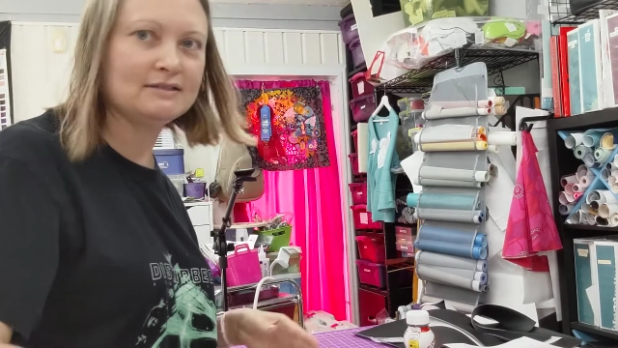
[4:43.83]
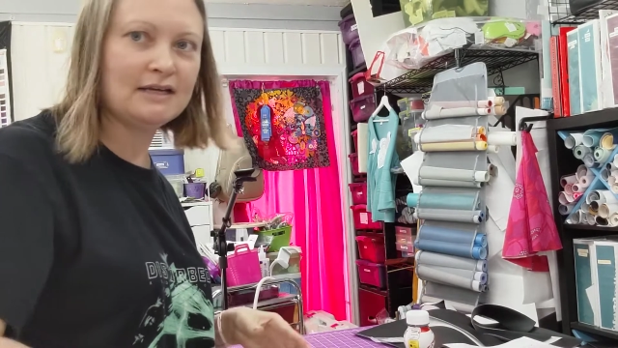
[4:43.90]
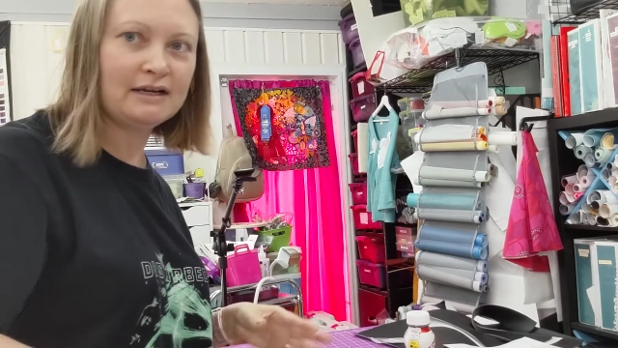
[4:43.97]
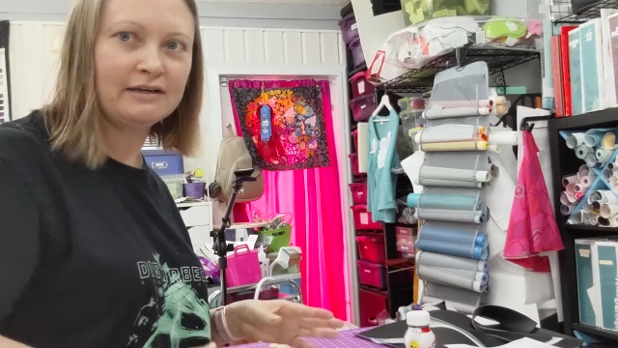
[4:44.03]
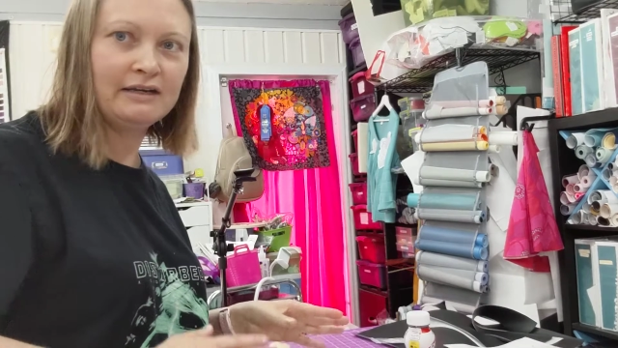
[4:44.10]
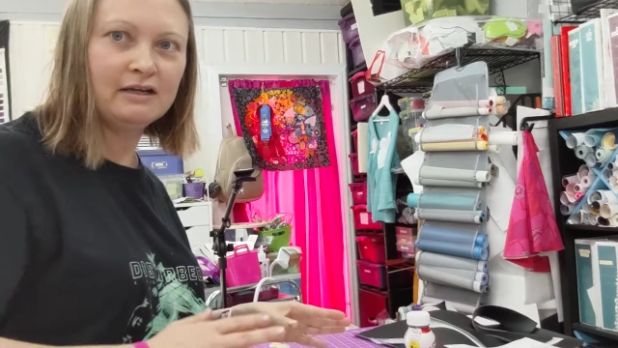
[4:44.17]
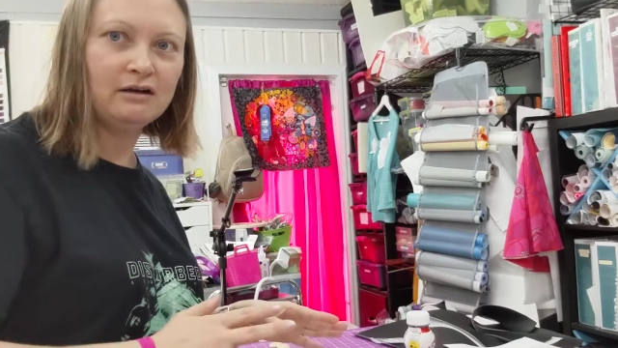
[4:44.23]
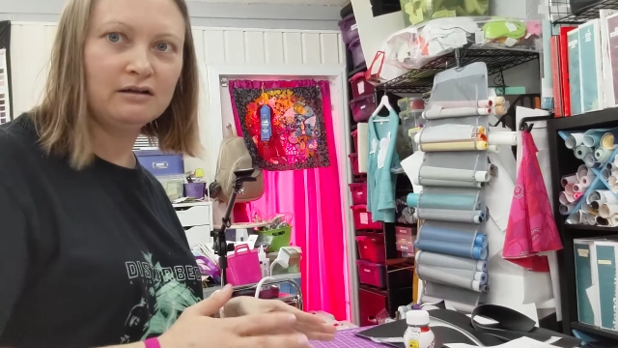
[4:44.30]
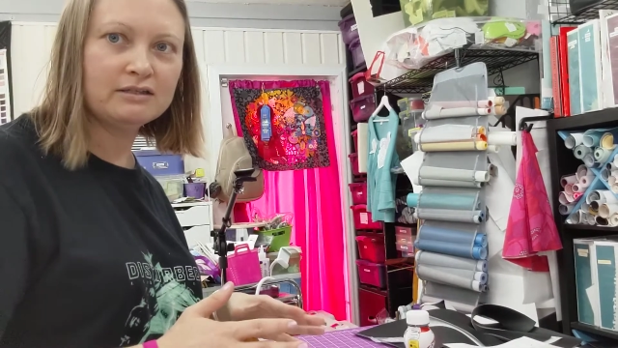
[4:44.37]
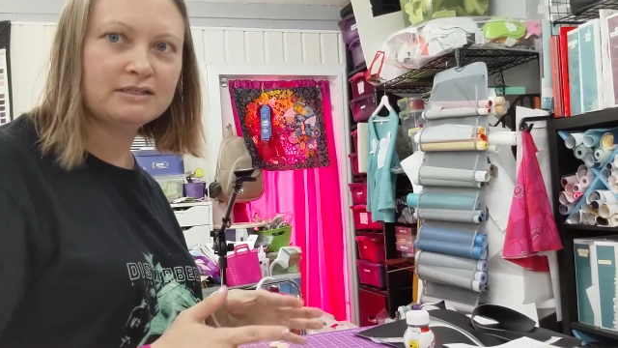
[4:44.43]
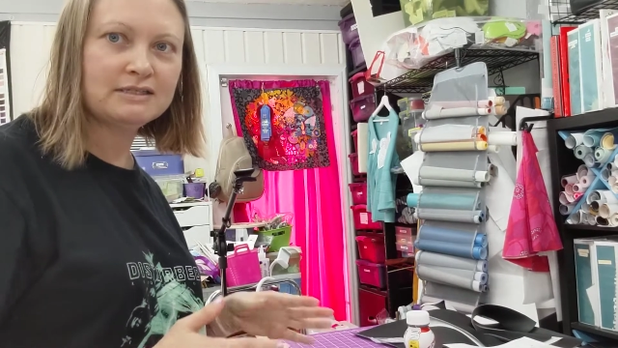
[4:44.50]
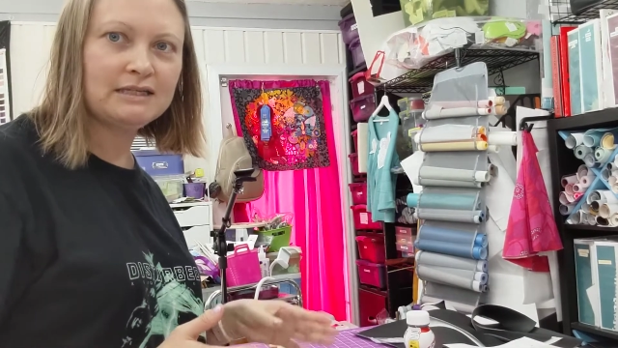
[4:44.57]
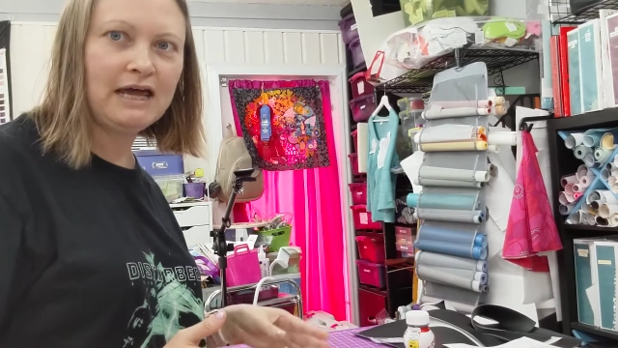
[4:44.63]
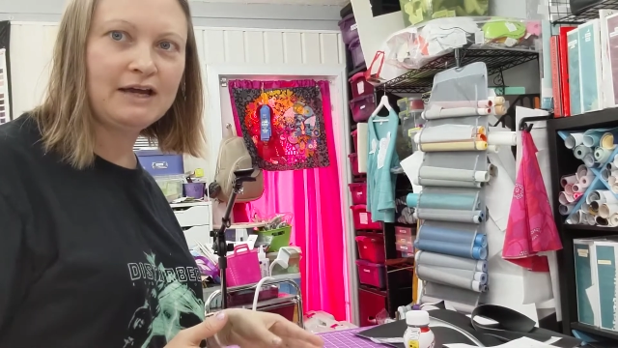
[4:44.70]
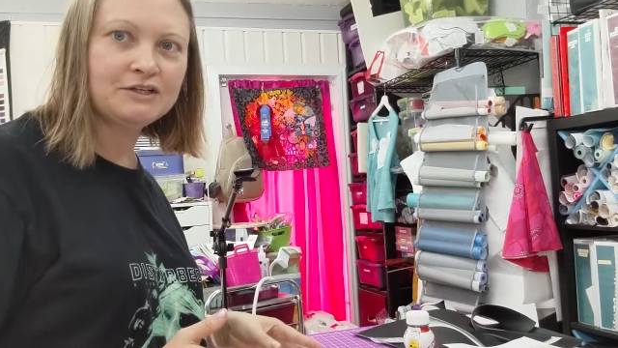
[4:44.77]
technique called
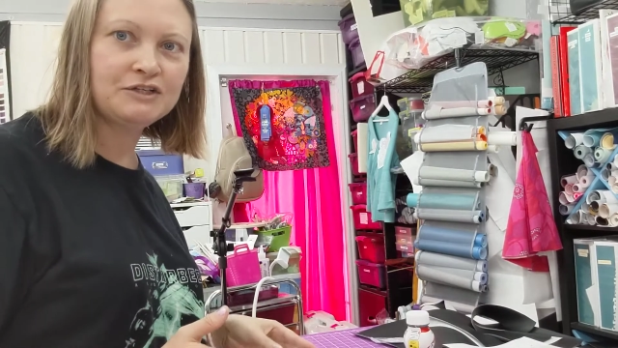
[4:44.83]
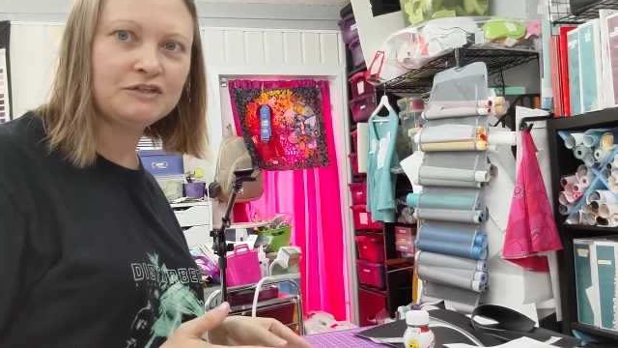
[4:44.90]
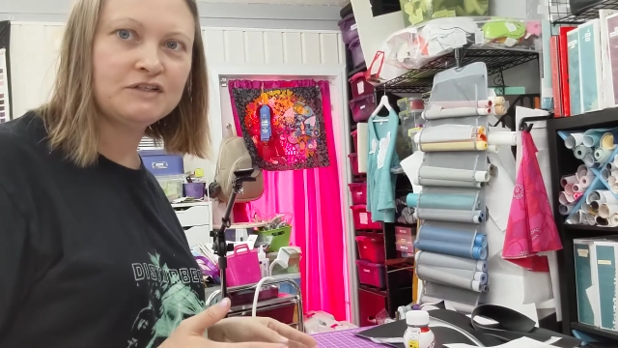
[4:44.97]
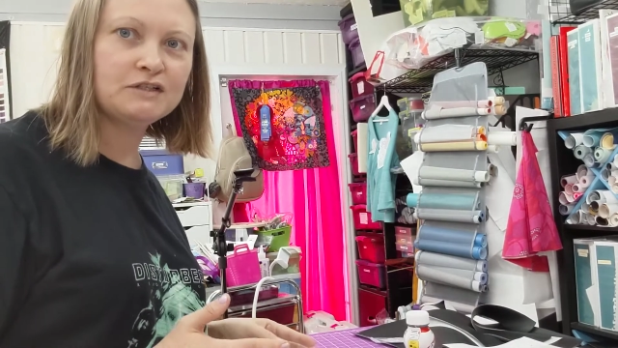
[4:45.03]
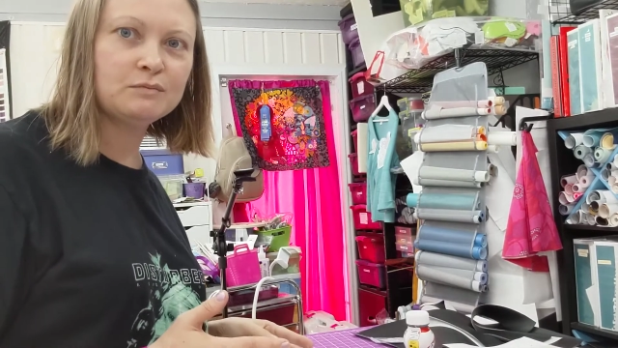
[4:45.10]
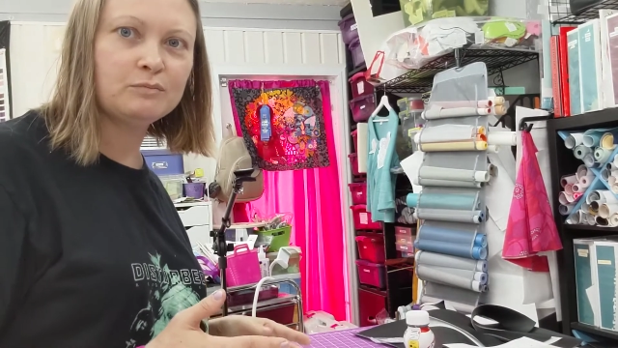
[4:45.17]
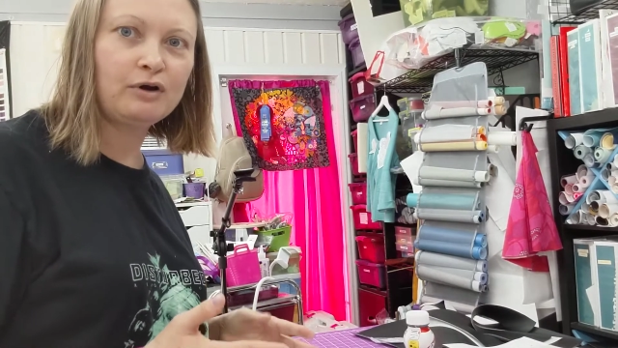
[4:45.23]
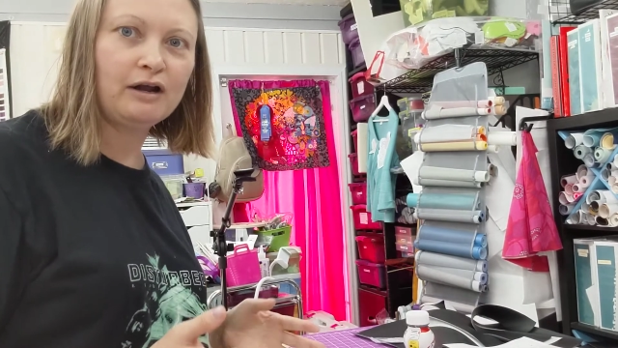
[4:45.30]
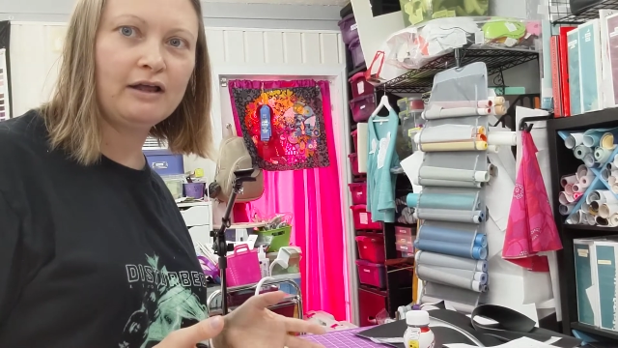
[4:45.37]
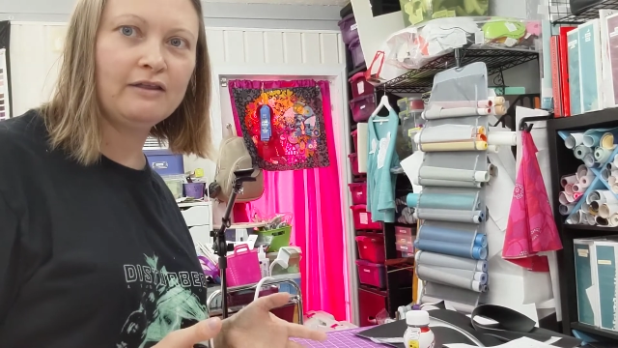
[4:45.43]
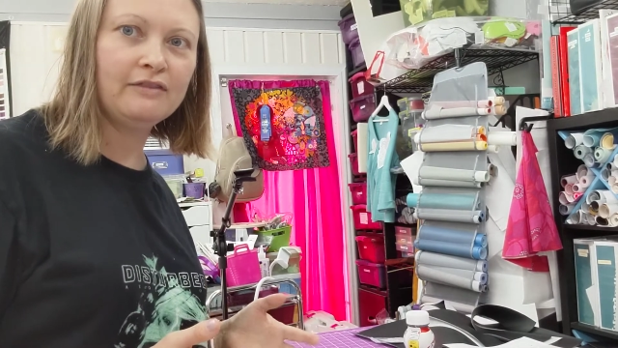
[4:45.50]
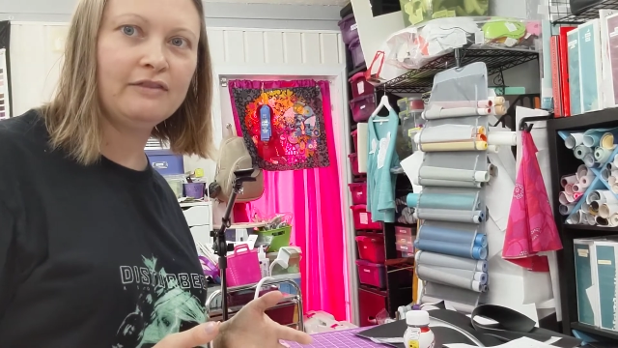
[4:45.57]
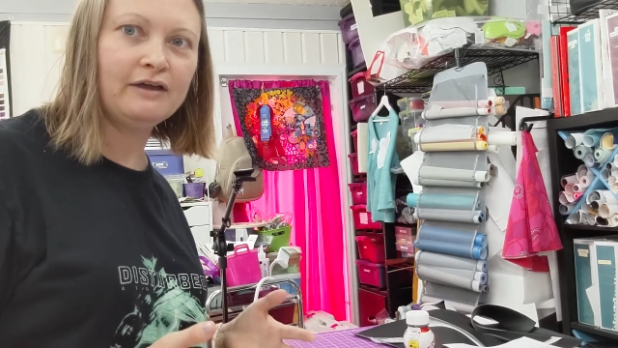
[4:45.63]
slash and spread